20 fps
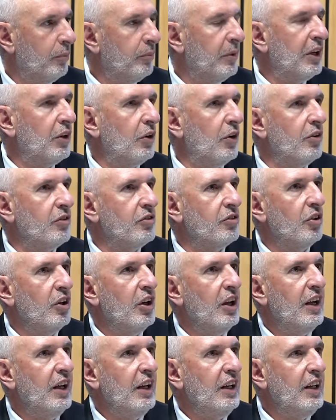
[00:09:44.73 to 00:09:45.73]
Because
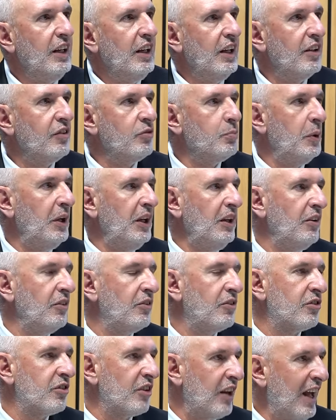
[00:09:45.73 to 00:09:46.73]
he has been
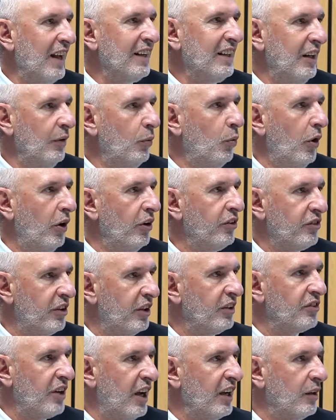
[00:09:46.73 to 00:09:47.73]
slightly worse
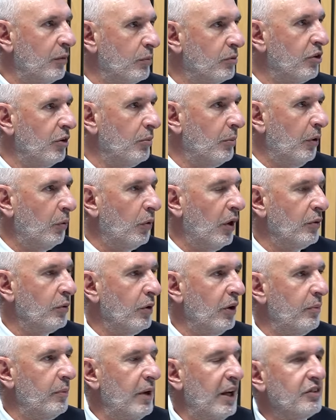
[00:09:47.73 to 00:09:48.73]
than Jacob Zuma, one
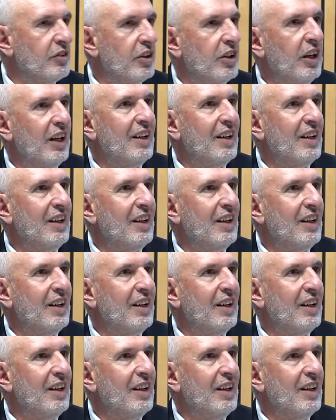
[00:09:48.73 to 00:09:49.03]
would imagine.